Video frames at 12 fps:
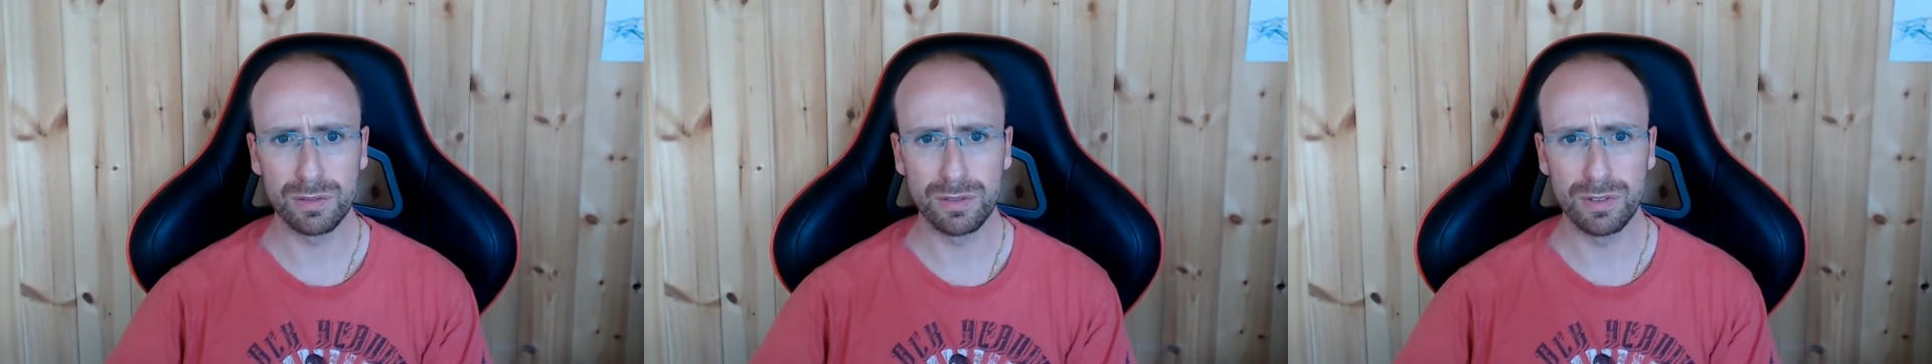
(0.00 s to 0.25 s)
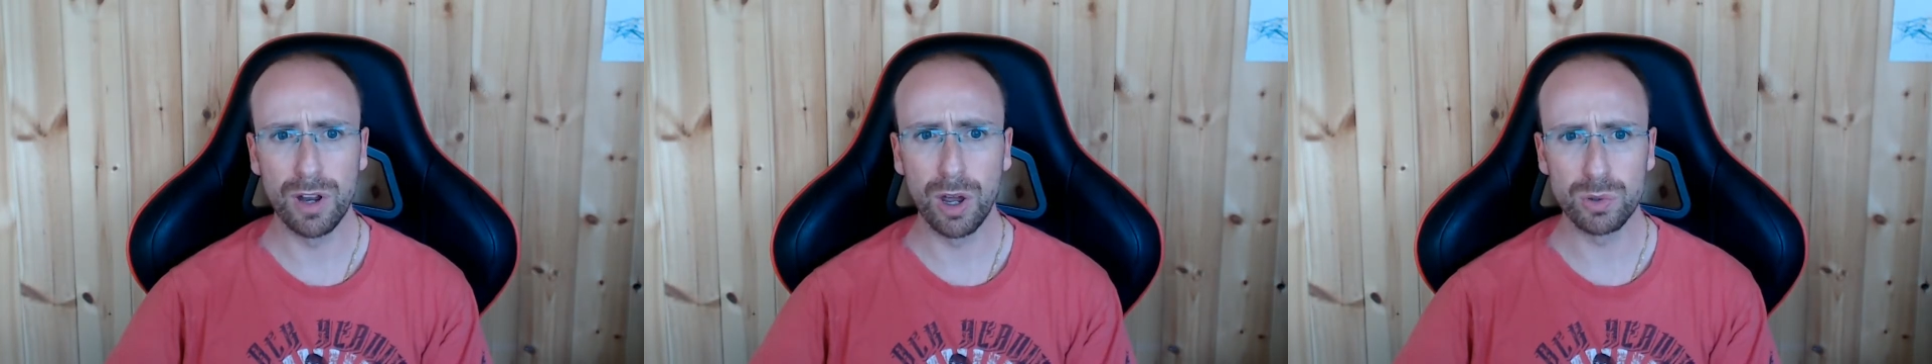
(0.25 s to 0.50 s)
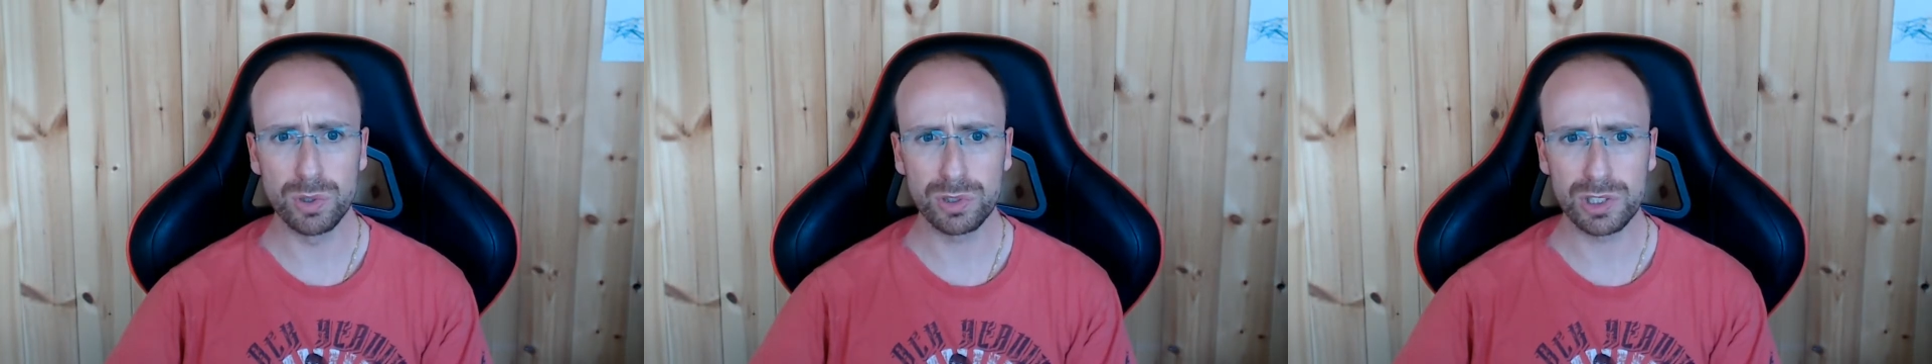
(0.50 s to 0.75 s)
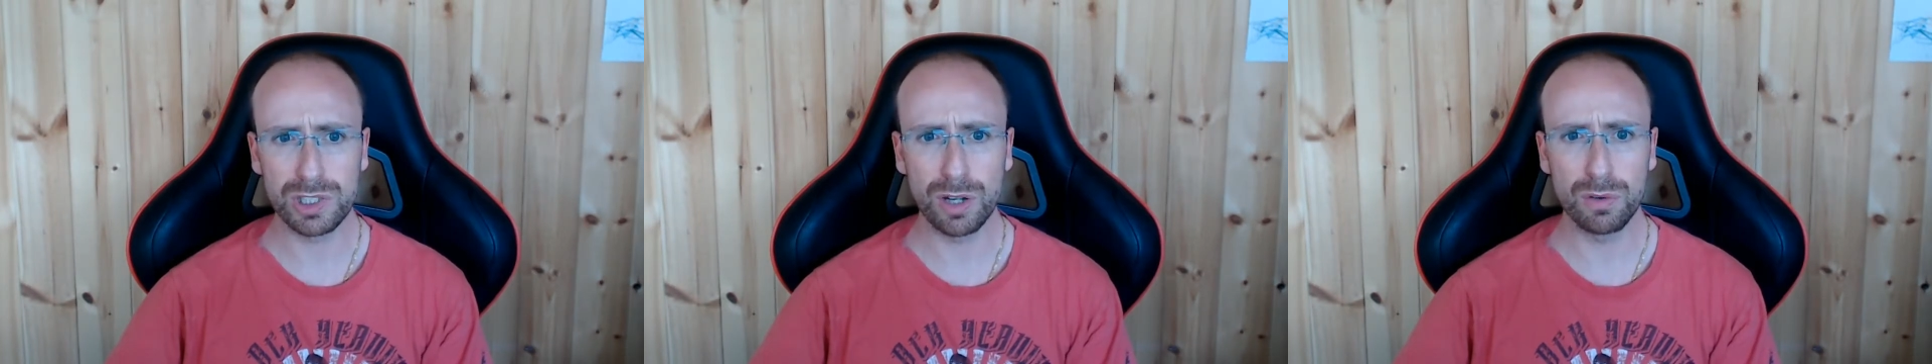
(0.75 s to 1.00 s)
know
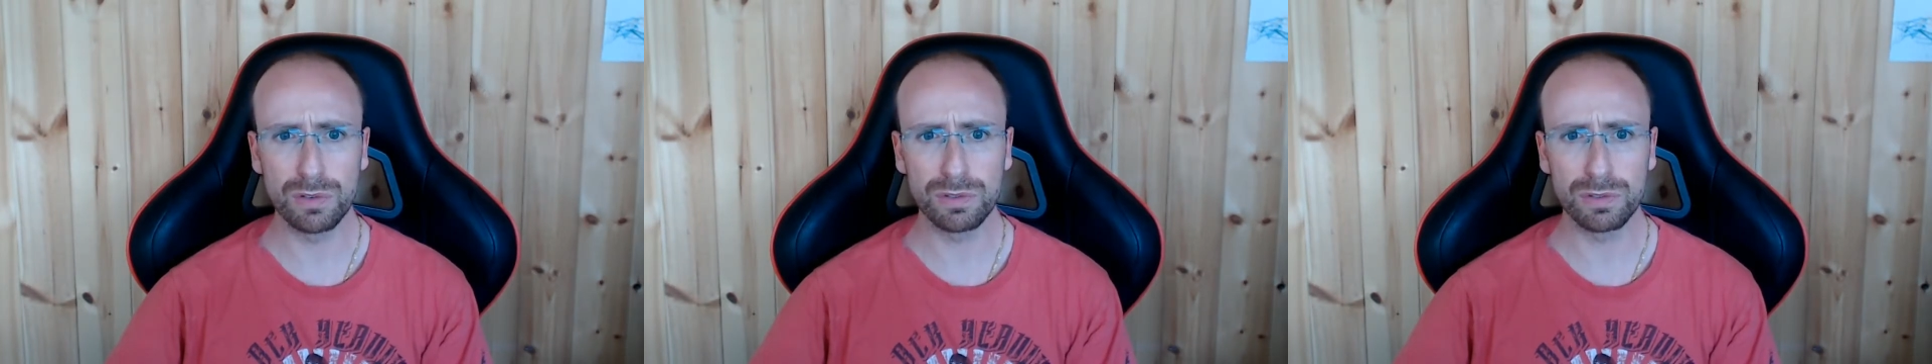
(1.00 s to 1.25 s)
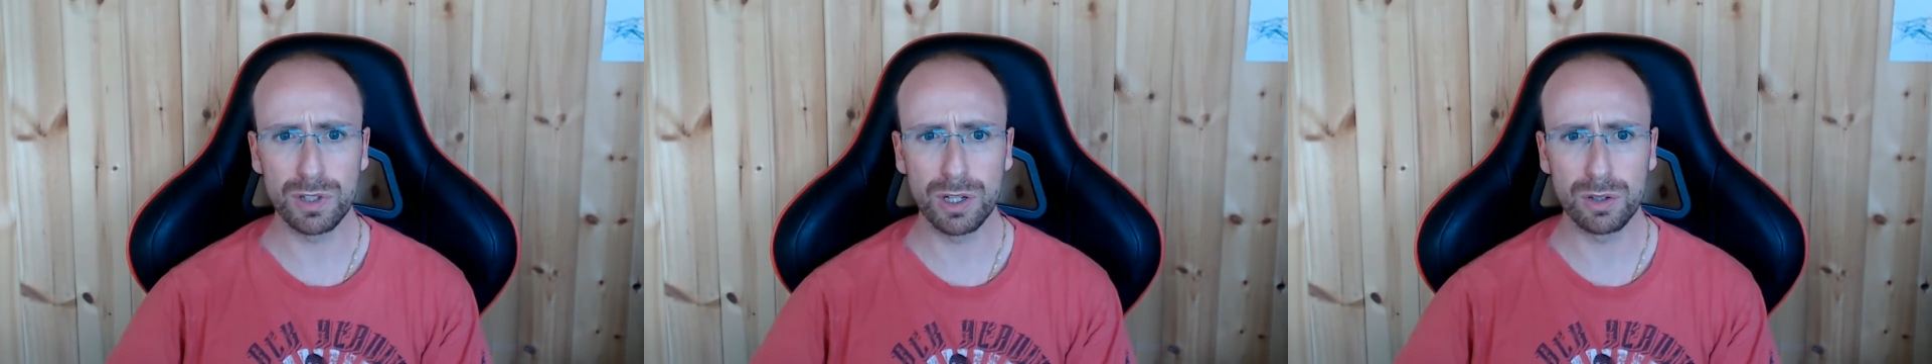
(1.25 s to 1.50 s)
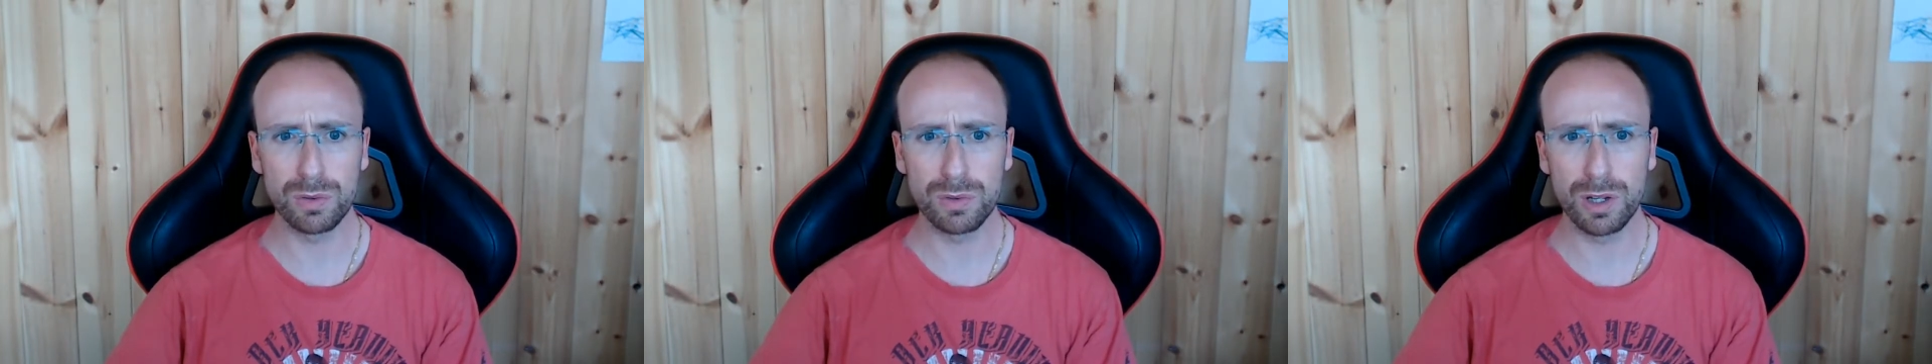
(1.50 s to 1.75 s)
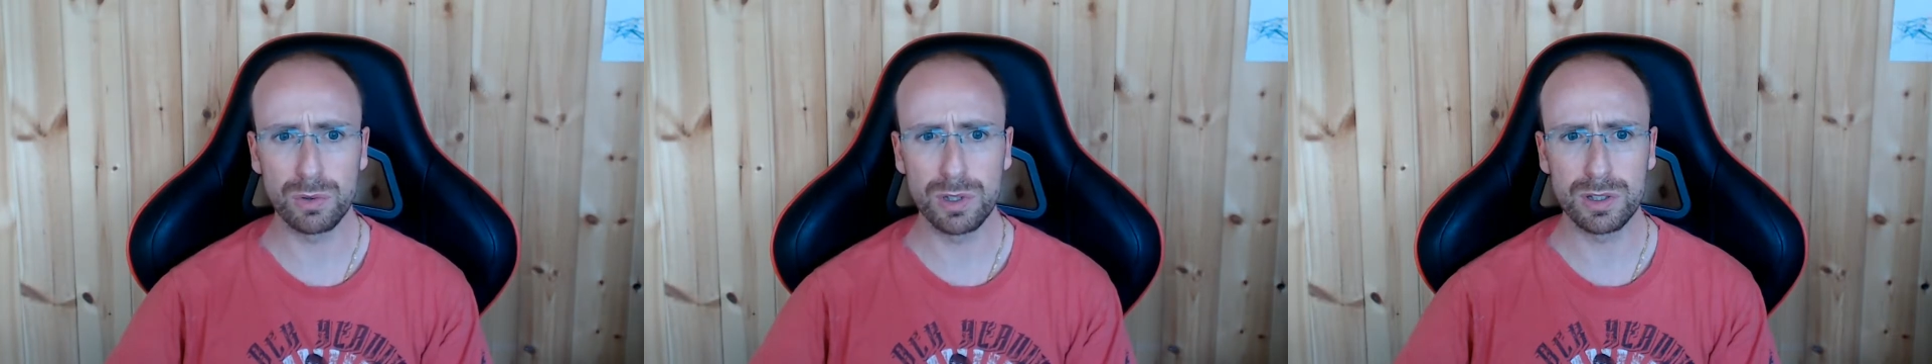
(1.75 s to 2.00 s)
yourself,
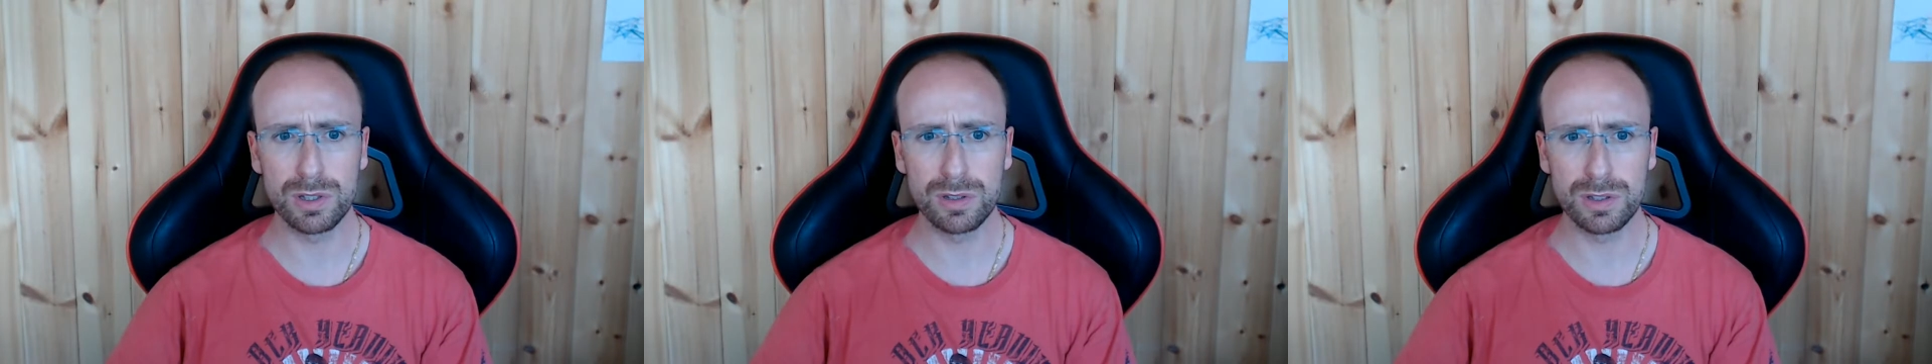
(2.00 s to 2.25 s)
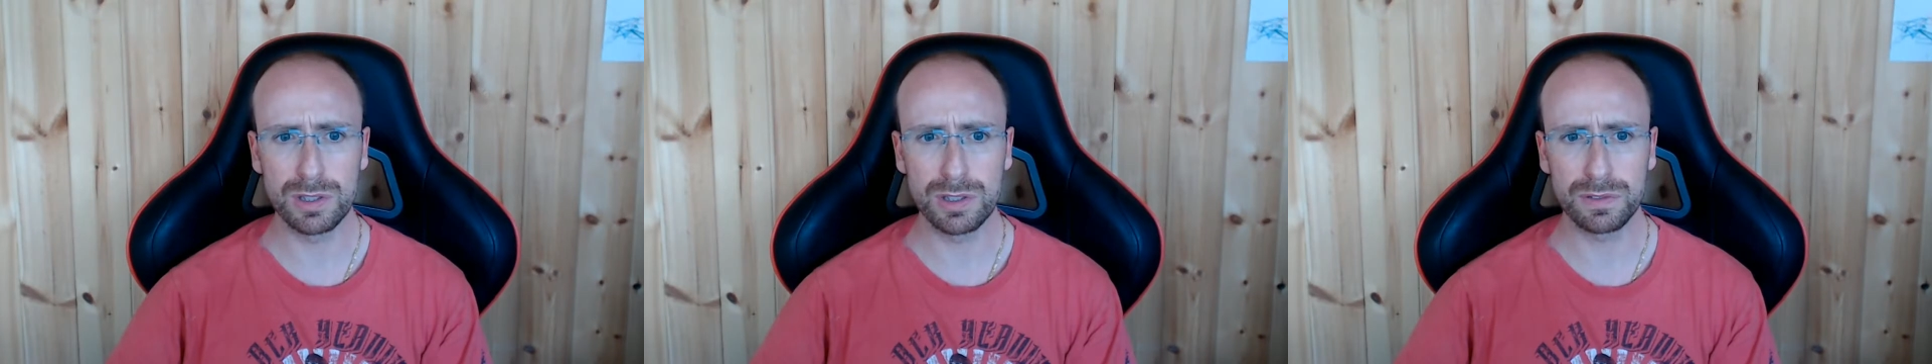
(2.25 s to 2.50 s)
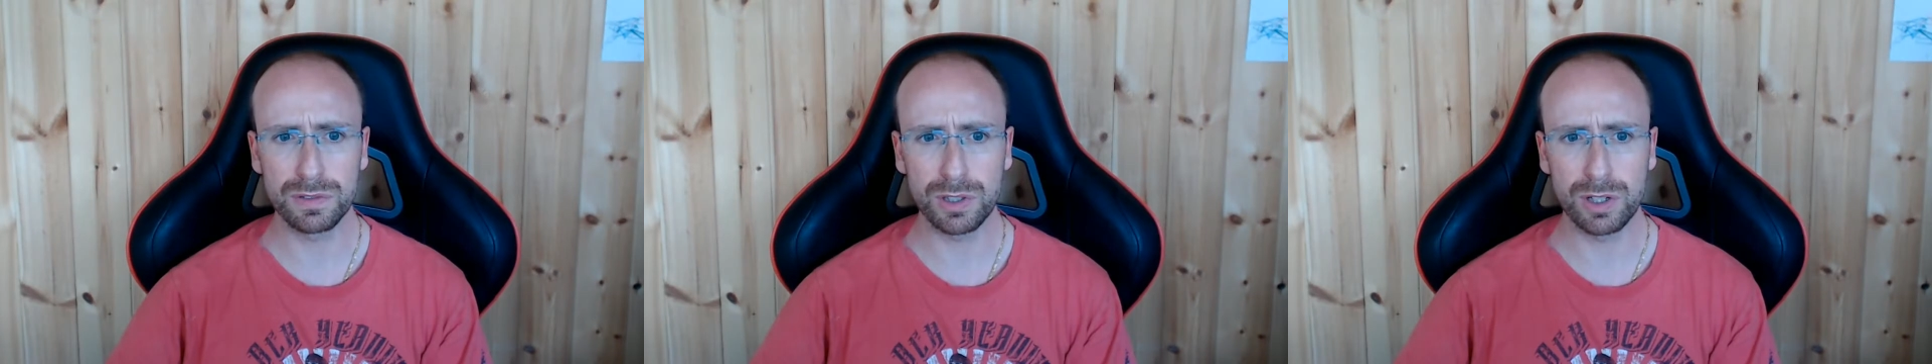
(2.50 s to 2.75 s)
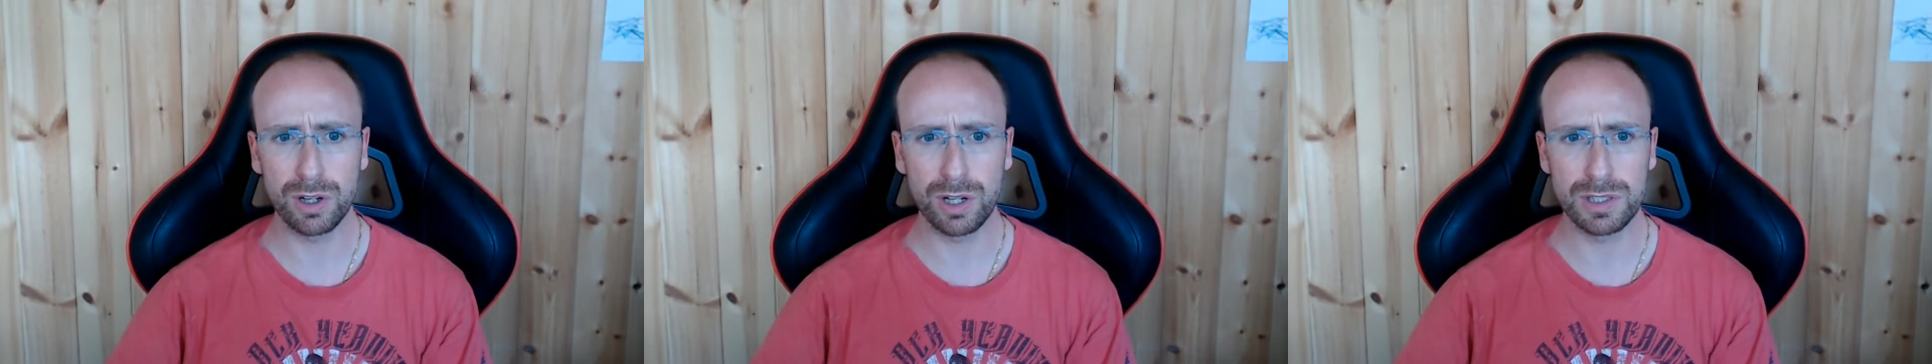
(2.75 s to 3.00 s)
know the different
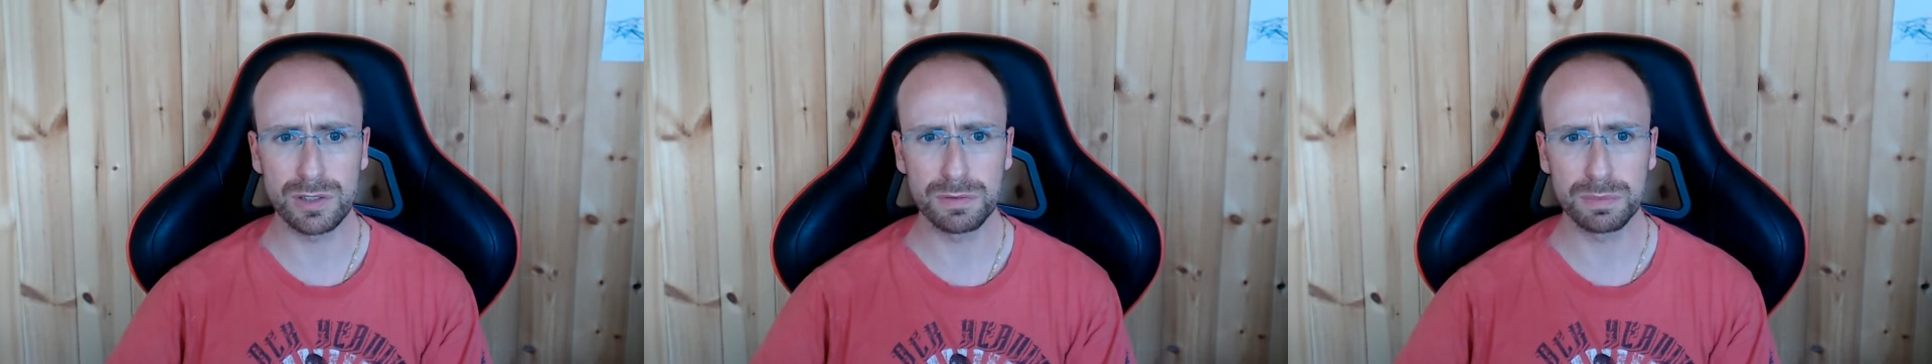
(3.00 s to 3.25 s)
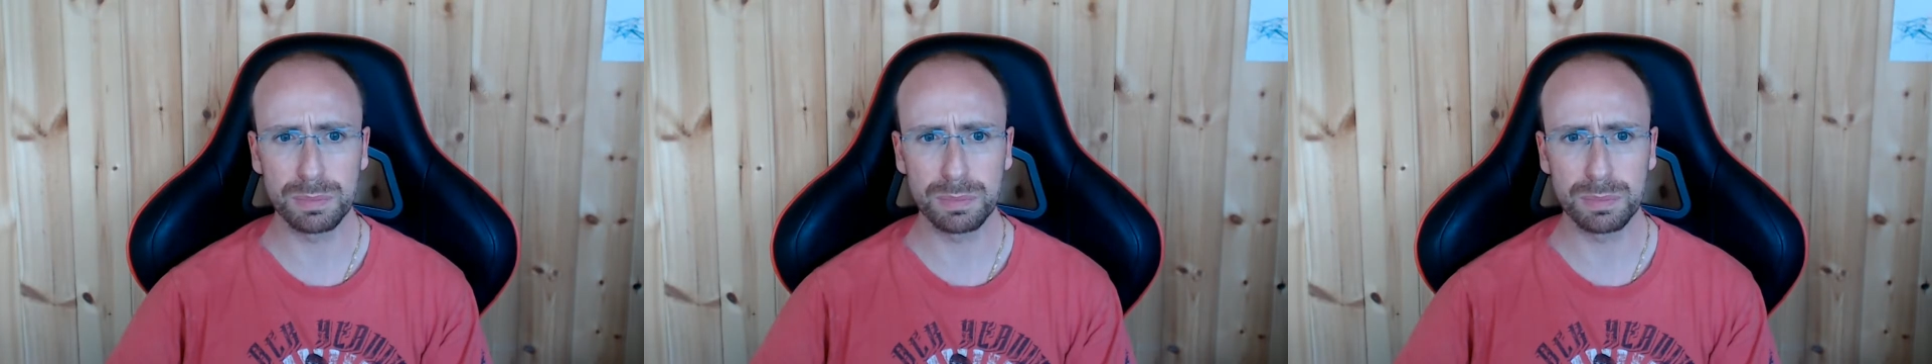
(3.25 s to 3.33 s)
kinds of